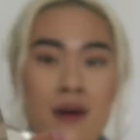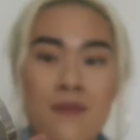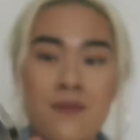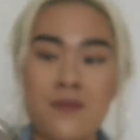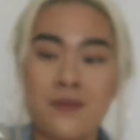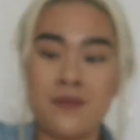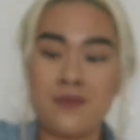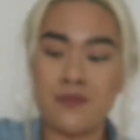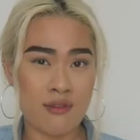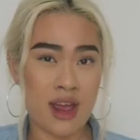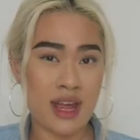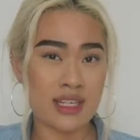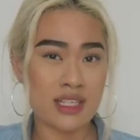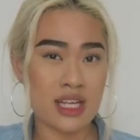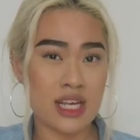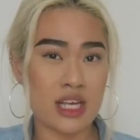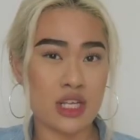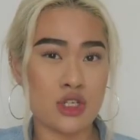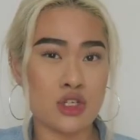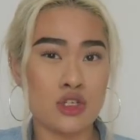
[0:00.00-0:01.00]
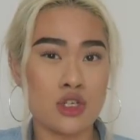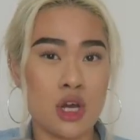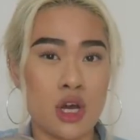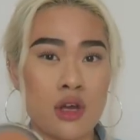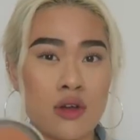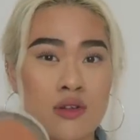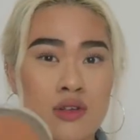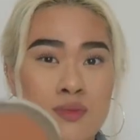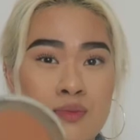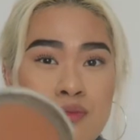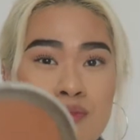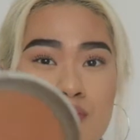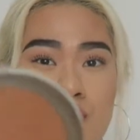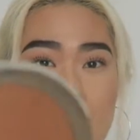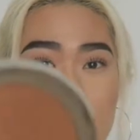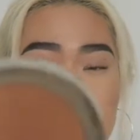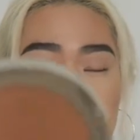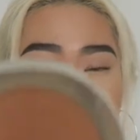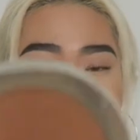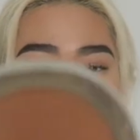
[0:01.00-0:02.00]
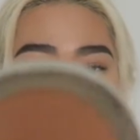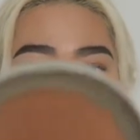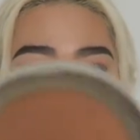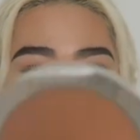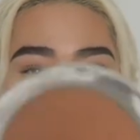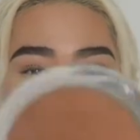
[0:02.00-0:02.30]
um, reddish tone bronzer.